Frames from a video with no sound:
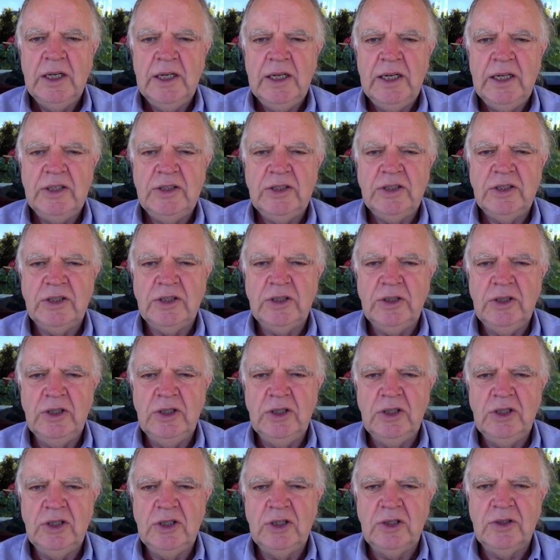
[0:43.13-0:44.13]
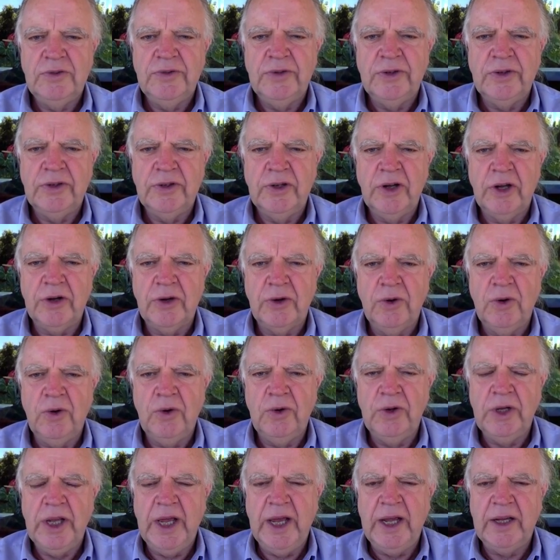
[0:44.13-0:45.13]
It's usual for not
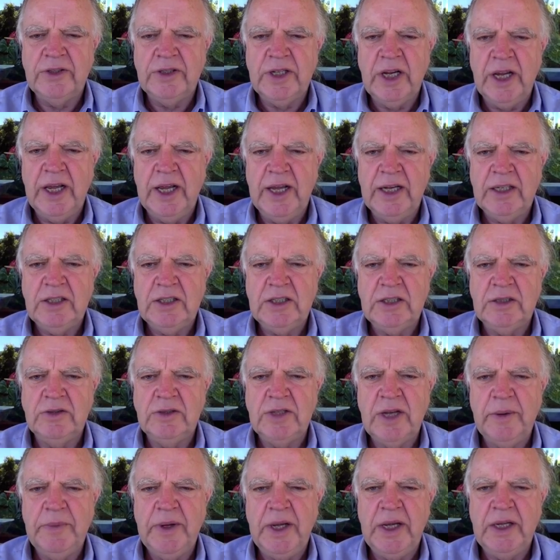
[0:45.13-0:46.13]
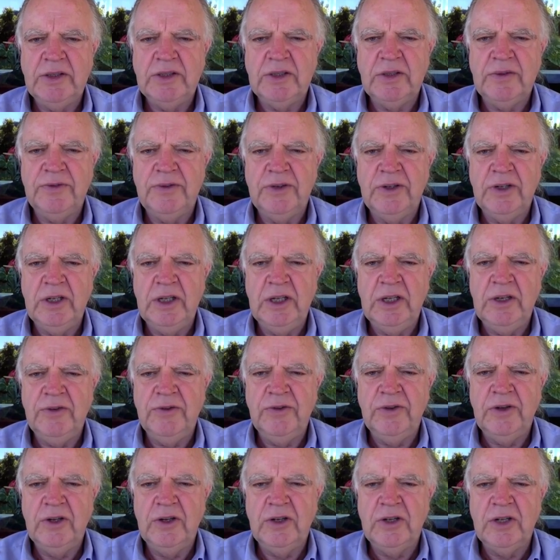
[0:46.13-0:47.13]
all the eggs to hatch. Some eggs are
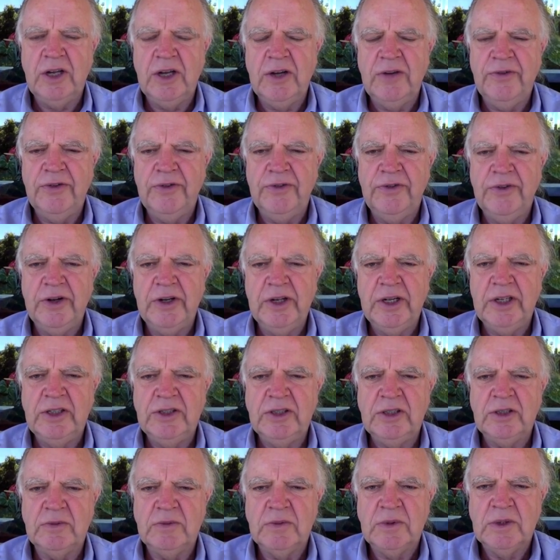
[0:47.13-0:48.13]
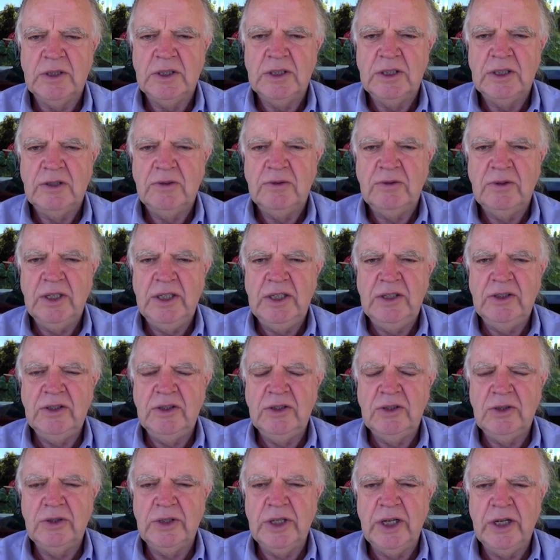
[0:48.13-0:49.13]
infertile for various
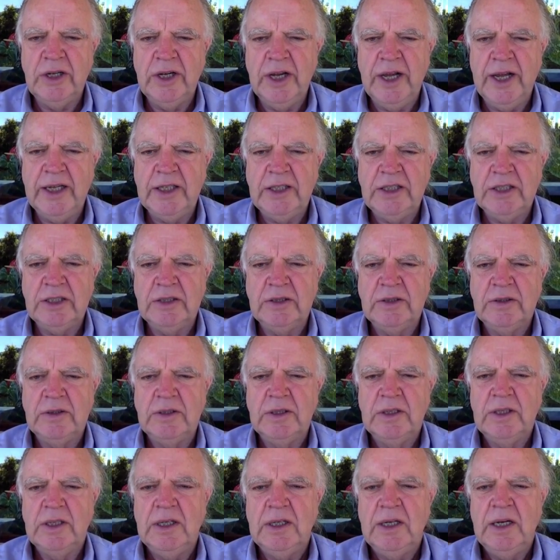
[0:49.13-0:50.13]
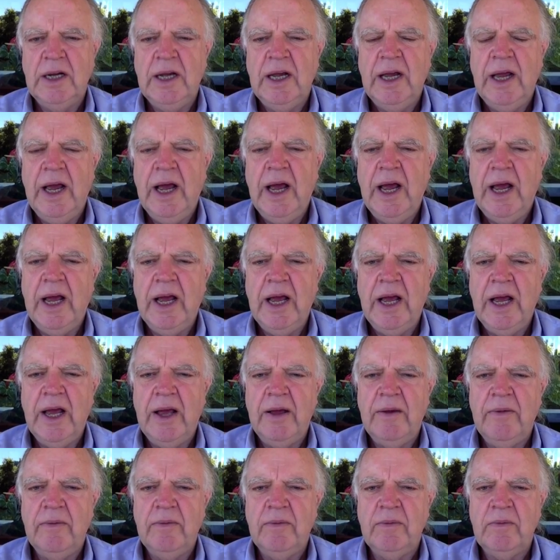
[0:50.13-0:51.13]
reasons or don't hatch.
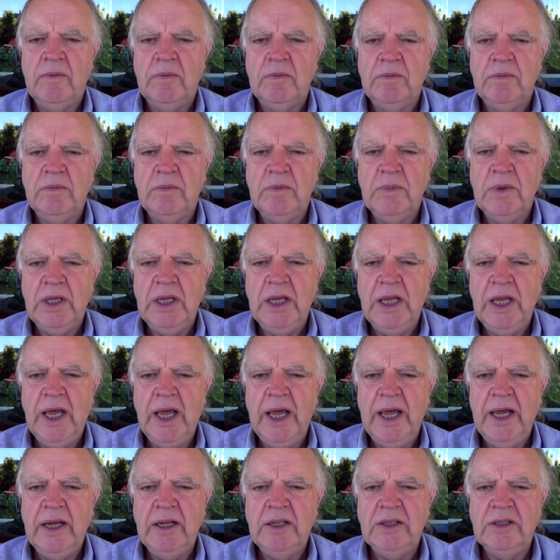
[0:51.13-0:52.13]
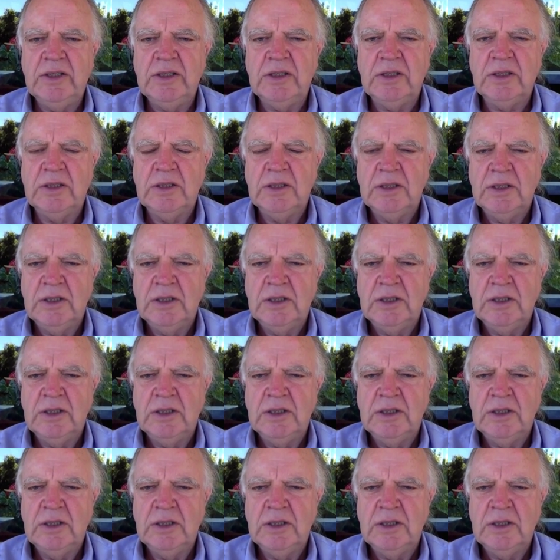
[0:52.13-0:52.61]
The eggs